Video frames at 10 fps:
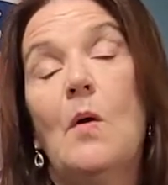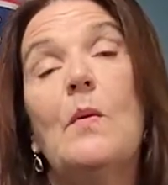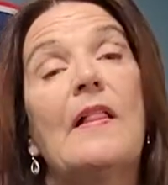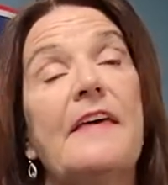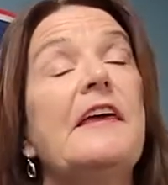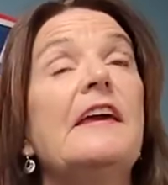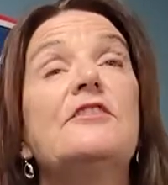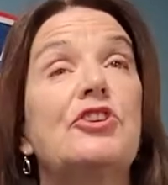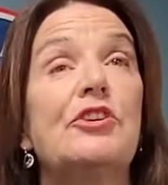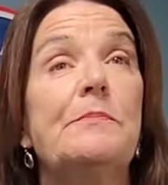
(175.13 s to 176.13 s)
Well, I think
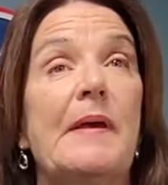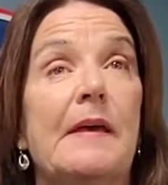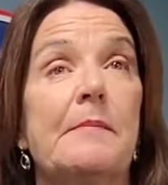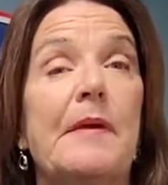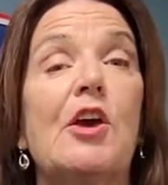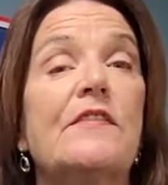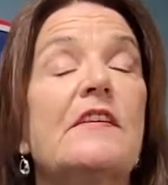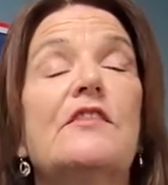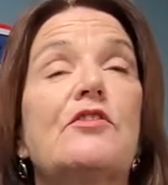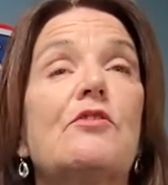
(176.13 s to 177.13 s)
it should be, because
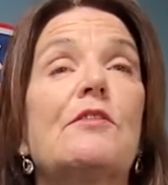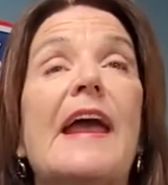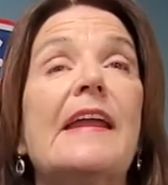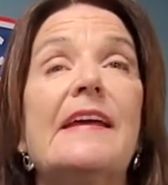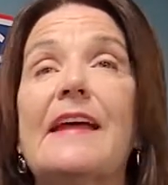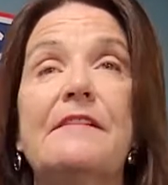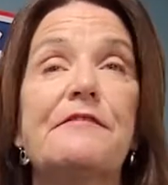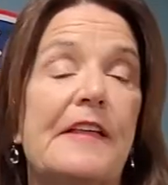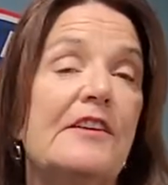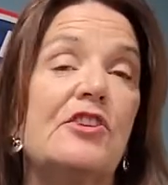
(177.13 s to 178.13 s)
it has created
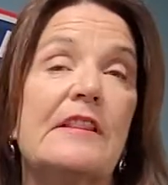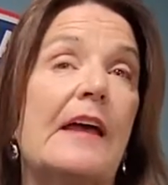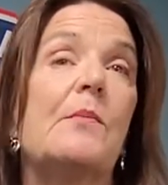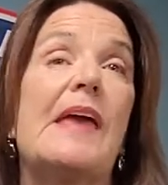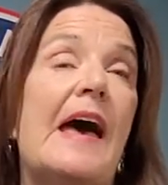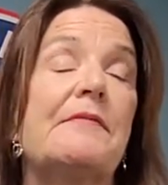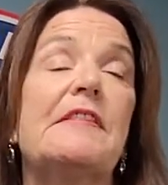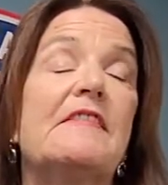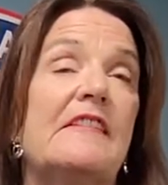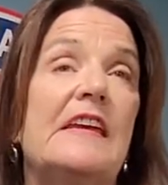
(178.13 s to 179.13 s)
inflation like we
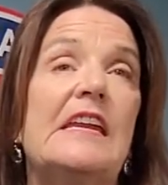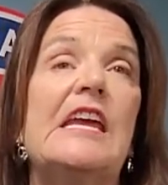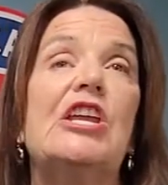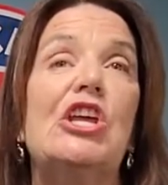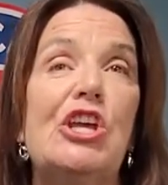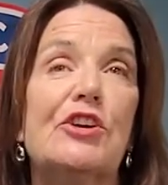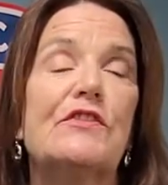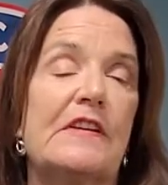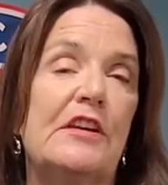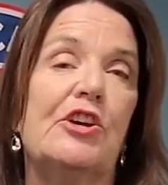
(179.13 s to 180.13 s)
haven't seen in
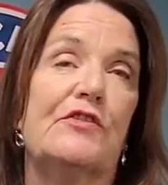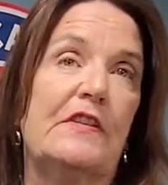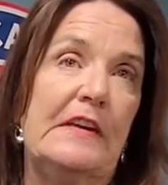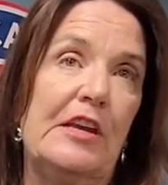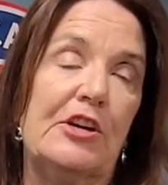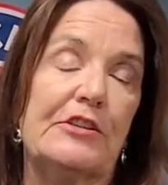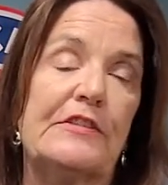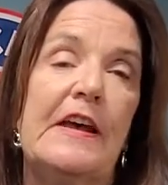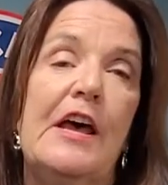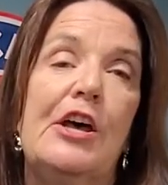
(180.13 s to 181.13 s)
years and years and
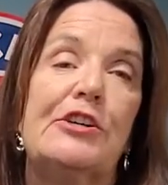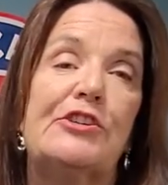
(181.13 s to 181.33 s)
years. Mm-hmm.